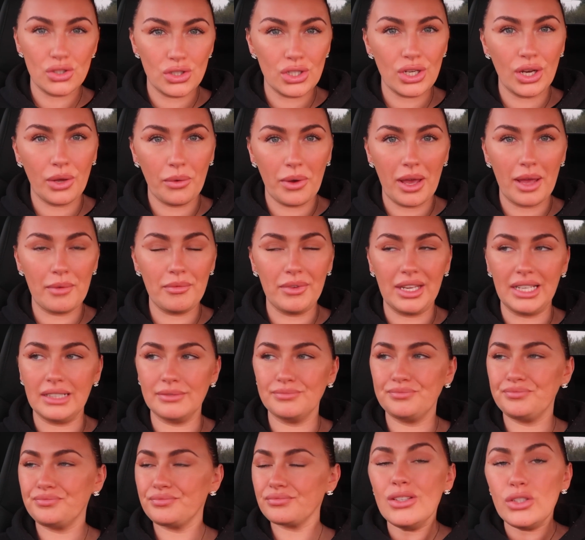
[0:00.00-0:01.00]
Do you know what I
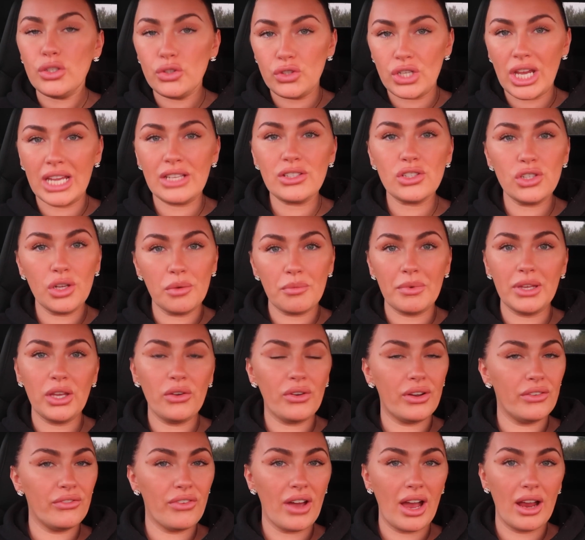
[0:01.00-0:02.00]
mean? So changing up
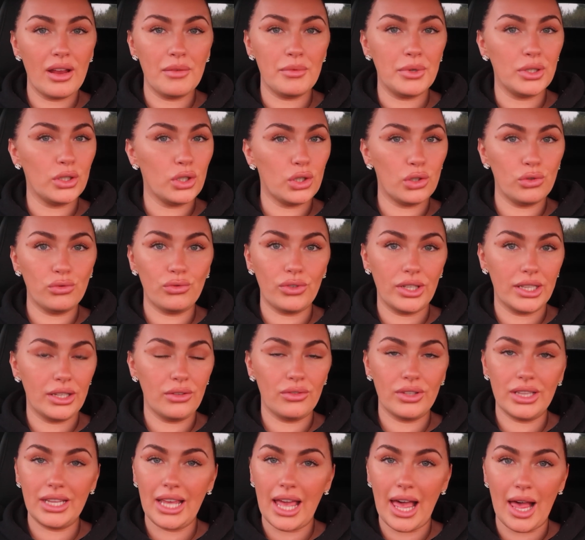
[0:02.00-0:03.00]
your environment can
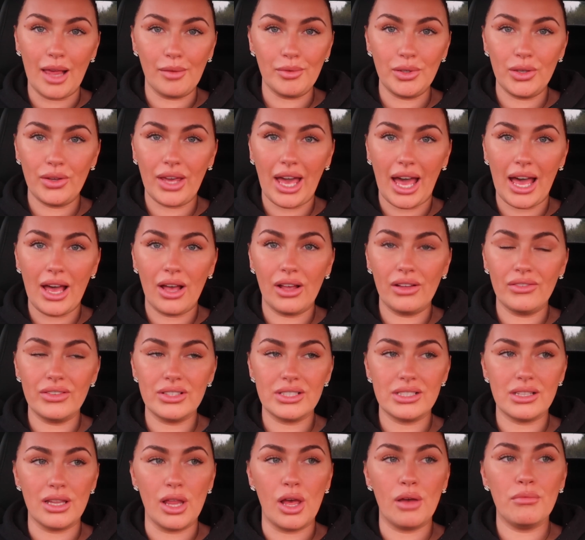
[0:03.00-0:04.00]
really, really help you get out of a
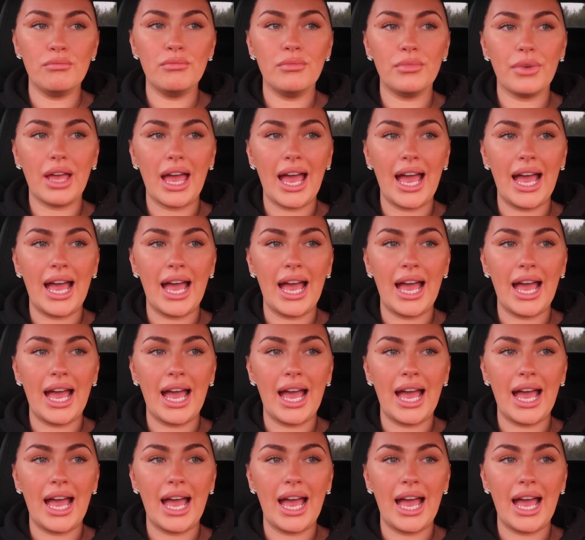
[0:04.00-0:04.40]
slump.